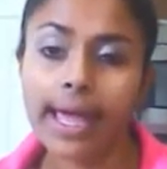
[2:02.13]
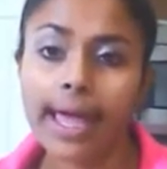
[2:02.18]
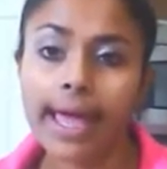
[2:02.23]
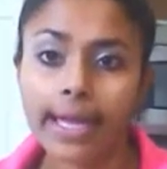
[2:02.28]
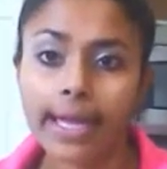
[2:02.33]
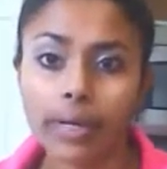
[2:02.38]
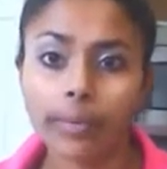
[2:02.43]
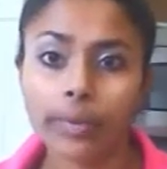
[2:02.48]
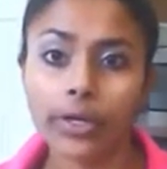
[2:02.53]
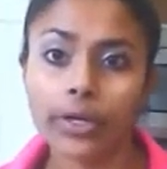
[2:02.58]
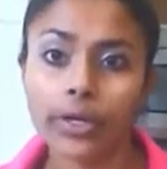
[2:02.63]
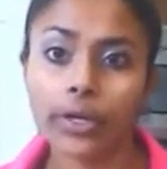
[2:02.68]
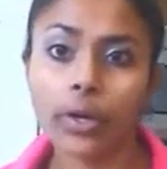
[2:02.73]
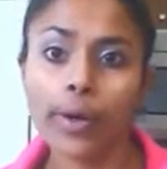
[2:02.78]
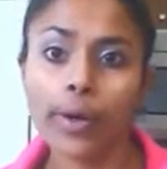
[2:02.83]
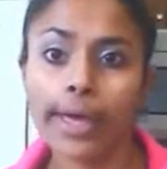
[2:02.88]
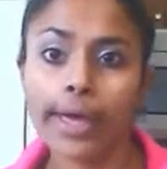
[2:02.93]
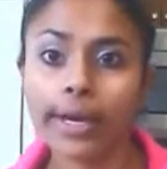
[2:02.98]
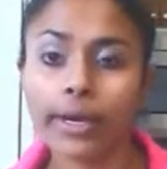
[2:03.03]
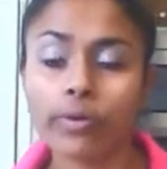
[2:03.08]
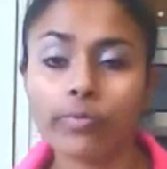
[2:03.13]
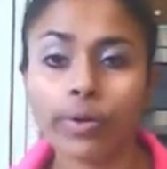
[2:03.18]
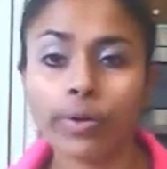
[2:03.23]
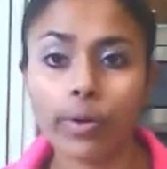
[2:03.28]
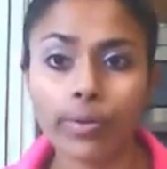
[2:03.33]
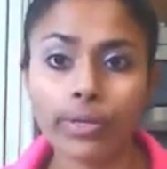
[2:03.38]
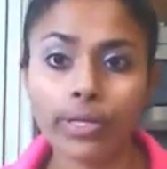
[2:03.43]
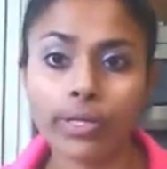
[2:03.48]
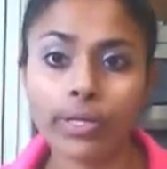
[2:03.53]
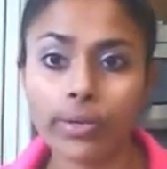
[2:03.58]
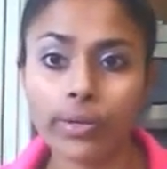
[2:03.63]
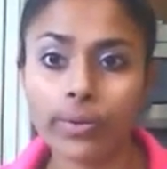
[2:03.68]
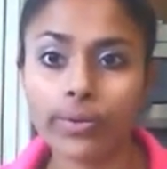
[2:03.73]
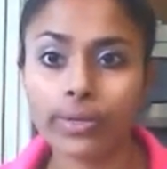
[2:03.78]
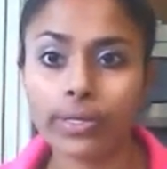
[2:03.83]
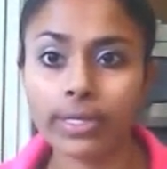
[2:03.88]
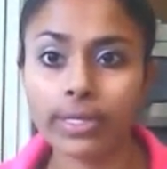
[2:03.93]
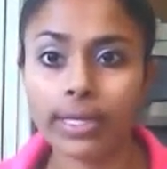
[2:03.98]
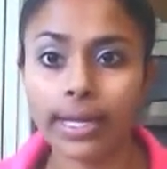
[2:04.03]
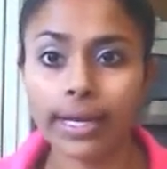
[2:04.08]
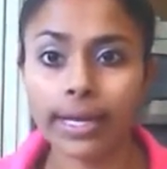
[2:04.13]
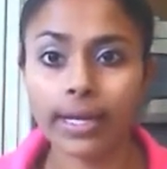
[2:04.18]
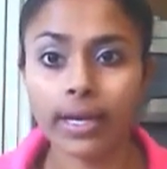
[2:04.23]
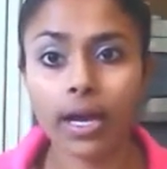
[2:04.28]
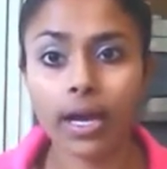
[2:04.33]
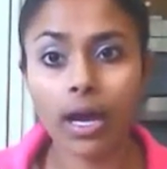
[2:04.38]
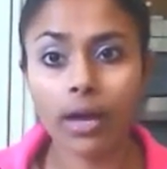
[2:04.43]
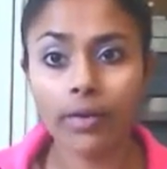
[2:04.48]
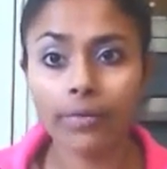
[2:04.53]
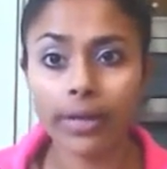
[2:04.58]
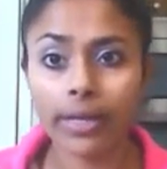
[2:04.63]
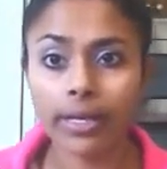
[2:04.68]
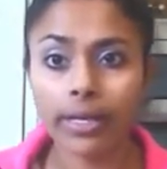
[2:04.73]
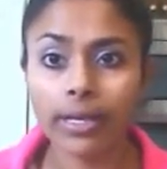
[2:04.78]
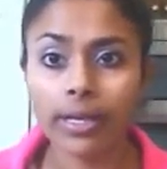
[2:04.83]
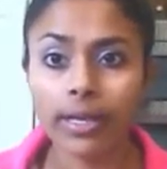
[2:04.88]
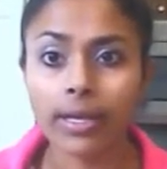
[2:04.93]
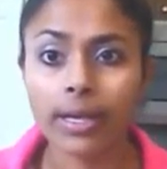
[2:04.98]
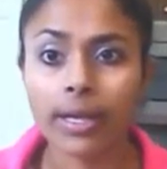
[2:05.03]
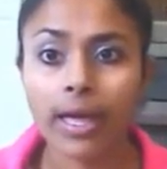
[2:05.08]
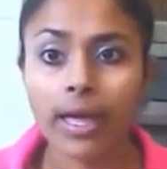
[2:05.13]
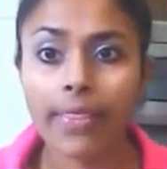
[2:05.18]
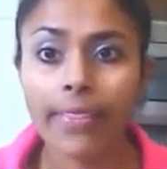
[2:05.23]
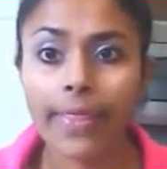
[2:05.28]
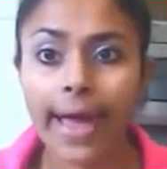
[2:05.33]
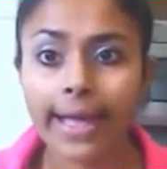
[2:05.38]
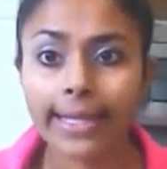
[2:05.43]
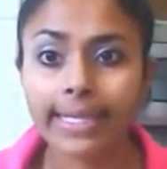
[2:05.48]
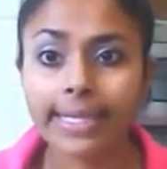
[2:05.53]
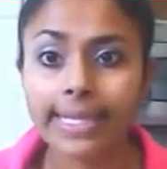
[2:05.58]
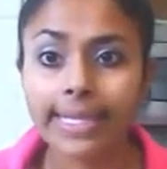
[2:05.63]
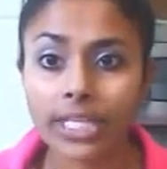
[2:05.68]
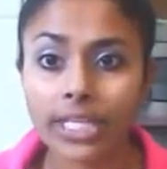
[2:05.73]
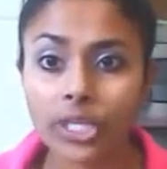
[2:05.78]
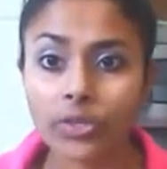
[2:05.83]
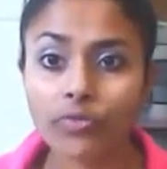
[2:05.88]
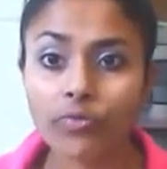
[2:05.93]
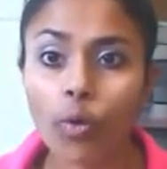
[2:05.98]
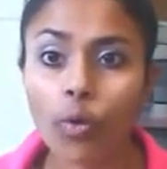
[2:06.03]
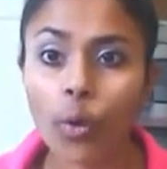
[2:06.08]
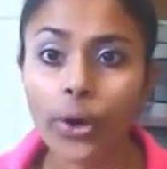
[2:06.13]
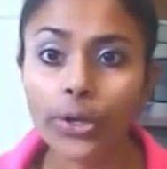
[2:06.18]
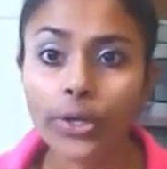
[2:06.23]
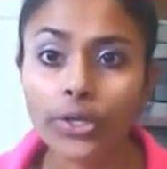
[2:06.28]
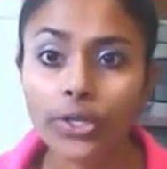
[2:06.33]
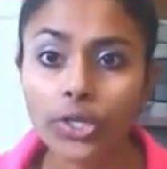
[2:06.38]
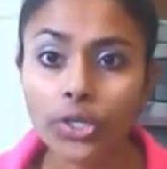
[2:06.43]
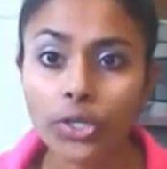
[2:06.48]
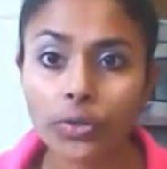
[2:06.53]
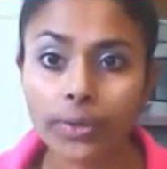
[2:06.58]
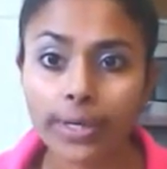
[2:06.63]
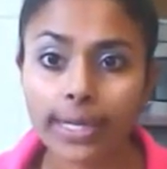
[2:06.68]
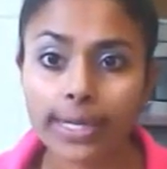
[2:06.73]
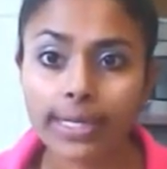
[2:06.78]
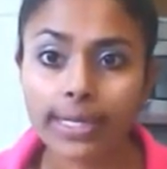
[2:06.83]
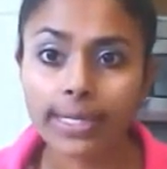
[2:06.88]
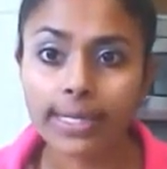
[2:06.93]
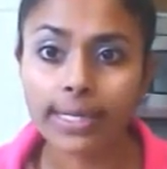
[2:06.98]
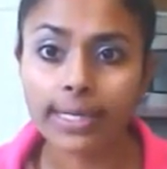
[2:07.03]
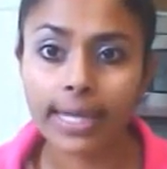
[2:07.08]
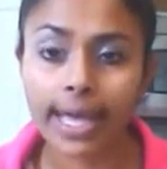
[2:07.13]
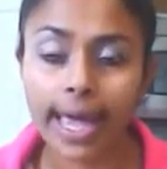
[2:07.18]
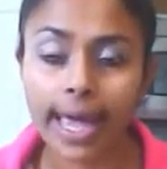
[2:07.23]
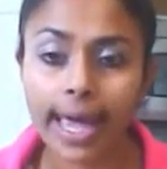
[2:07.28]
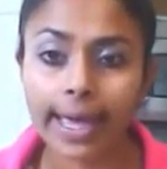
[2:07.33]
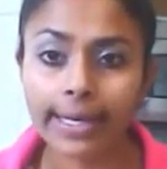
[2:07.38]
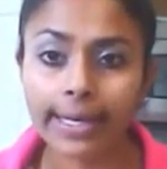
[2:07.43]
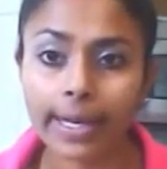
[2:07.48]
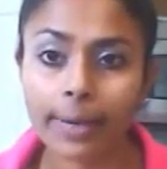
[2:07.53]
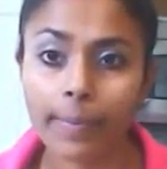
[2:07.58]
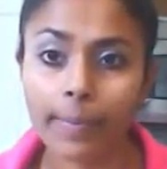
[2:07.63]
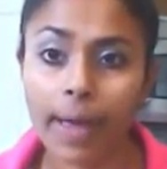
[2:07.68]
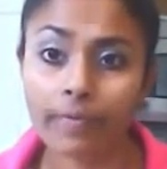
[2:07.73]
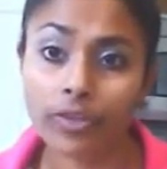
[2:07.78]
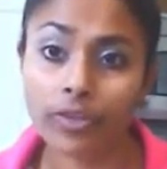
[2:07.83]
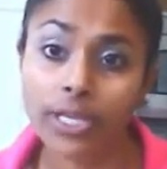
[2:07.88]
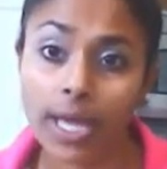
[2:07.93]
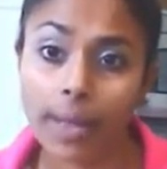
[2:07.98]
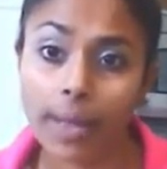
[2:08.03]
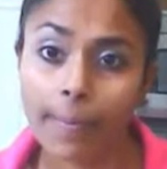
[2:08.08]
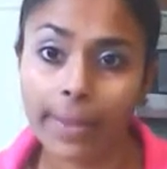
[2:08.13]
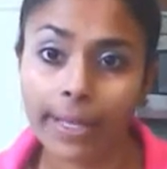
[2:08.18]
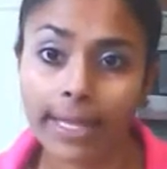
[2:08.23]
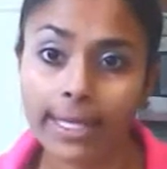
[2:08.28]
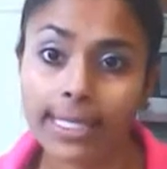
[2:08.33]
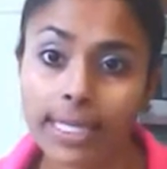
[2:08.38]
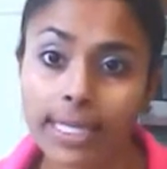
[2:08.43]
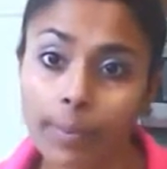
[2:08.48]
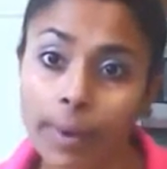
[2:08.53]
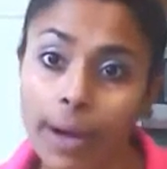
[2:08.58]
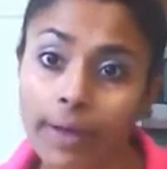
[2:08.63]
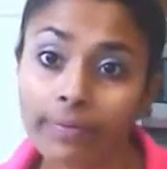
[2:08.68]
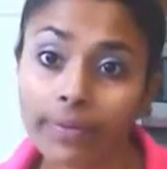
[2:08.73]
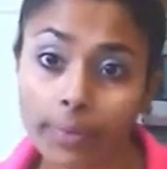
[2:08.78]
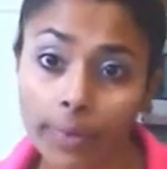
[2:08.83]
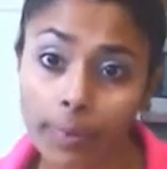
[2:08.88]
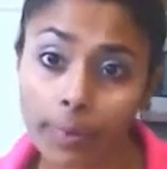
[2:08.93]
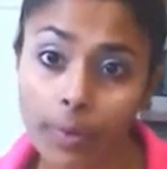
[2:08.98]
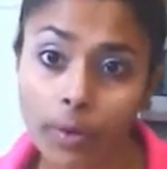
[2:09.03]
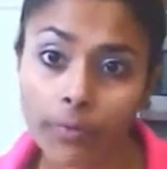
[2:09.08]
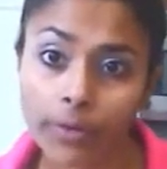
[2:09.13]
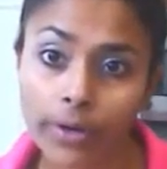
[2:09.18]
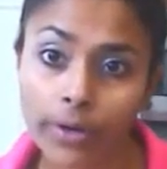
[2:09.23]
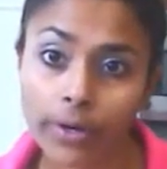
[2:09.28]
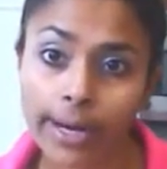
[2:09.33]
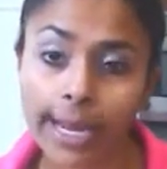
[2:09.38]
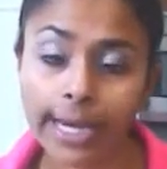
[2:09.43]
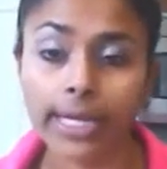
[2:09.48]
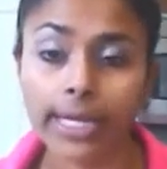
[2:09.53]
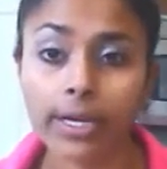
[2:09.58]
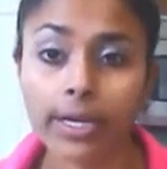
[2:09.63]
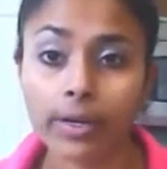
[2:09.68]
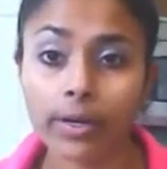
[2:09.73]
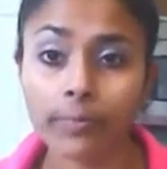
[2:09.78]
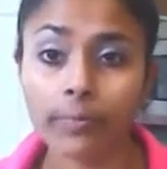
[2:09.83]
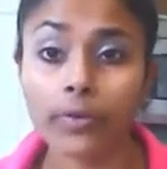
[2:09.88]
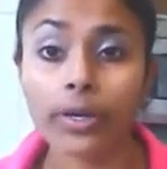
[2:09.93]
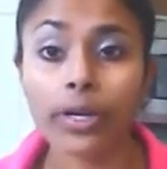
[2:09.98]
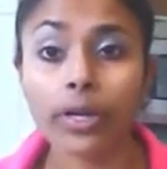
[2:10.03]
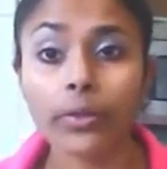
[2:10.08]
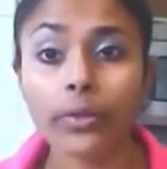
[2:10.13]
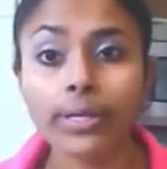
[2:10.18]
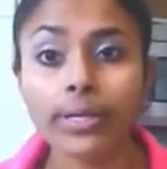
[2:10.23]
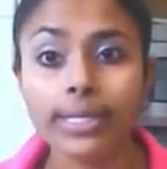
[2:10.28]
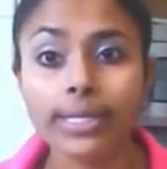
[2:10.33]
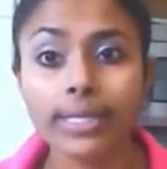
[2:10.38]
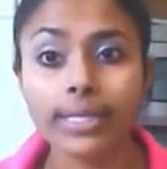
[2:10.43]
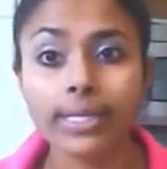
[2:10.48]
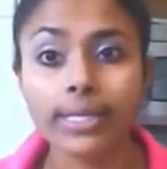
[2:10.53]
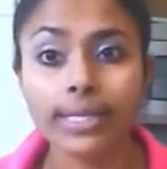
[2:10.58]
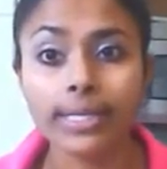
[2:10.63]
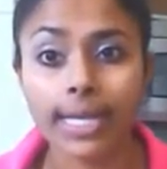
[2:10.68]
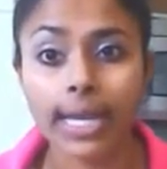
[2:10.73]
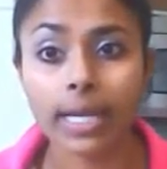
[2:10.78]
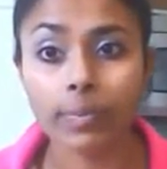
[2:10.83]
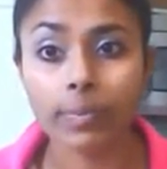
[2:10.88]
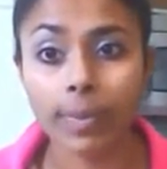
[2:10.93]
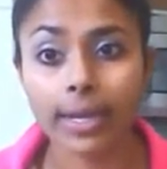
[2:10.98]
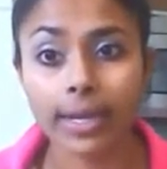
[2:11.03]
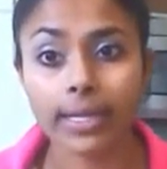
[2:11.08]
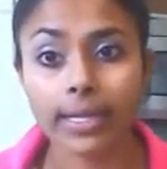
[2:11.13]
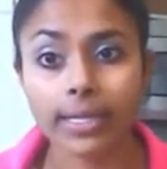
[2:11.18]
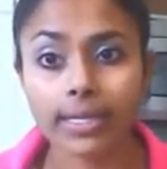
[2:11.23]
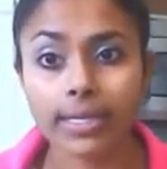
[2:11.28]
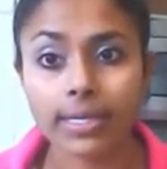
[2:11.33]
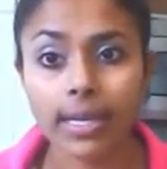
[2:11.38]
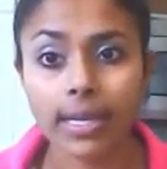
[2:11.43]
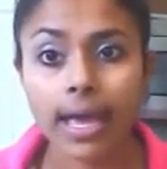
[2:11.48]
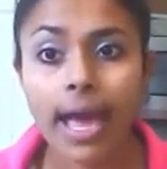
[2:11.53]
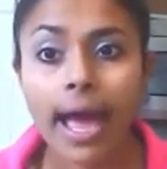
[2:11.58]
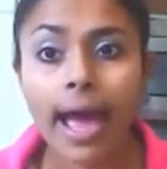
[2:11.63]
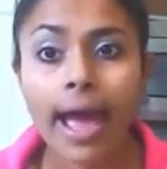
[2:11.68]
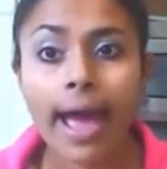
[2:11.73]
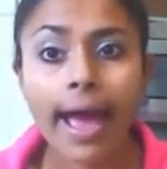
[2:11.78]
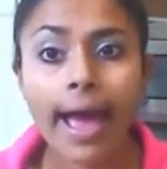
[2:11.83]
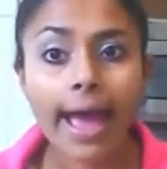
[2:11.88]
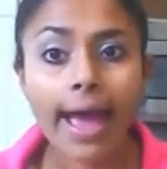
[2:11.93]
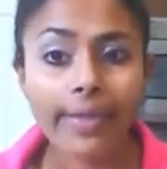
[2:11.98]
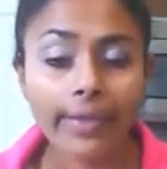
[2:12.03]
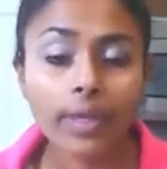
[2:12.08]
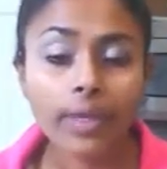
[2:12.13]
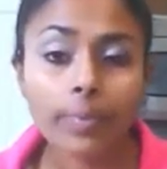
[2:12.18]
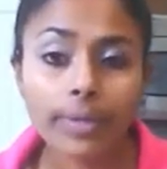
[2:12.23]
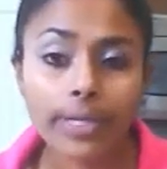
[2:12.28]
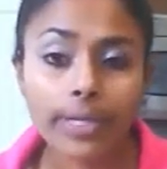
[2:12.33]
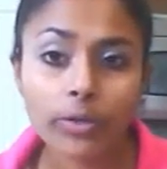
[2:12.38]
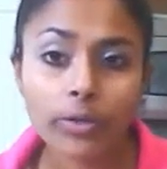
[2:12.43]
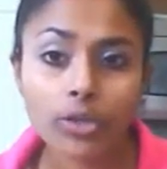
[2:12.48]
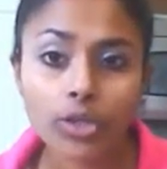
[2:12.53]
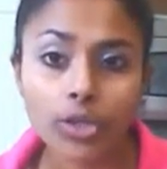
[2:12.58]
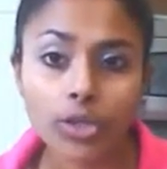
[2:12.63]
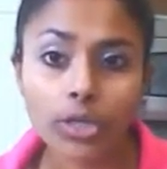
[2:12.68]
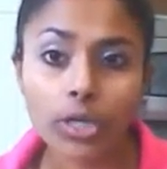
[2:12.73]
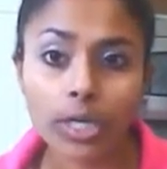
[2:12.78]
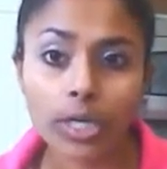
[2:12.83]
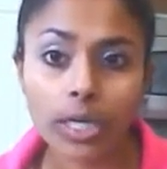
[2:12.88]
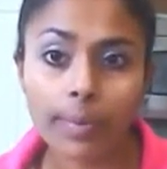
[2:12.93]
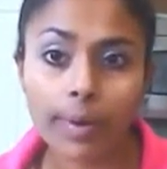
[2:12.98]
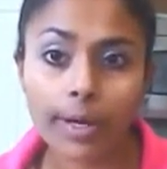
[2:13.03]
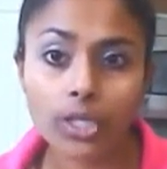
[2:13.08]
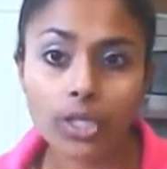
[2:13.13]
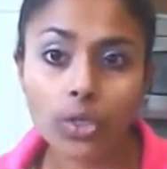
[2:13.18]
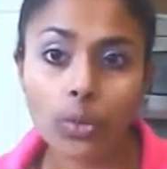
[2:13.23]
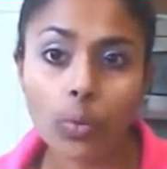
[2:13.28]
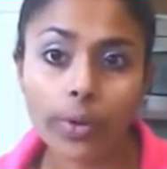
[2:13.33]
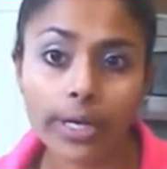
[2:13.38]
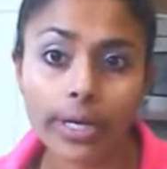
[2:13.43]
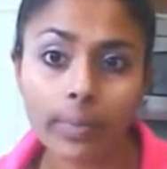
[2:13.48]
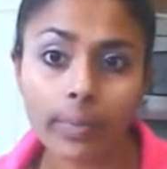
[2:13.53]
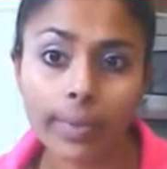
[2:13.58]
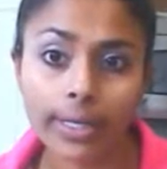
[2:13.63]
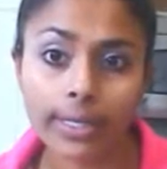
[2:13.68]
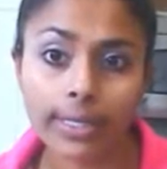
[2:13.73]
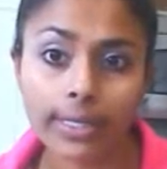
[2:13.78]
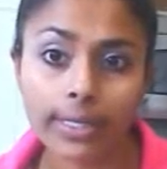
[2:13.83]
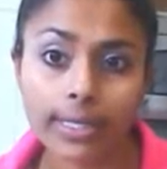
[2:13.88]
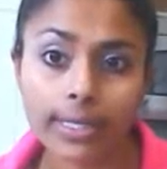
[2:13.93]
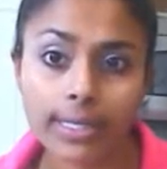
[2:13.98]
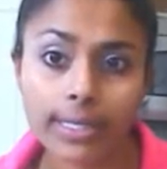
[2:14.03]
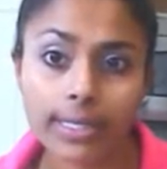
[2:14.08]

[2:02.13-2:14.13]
And I'm going ahead and roast those in an oven that's set to 400 degrees. And after 10 minutes, I'll probably flip them over and cook for another 10 minutes. I think the potatoes should cook in about 20 minutes.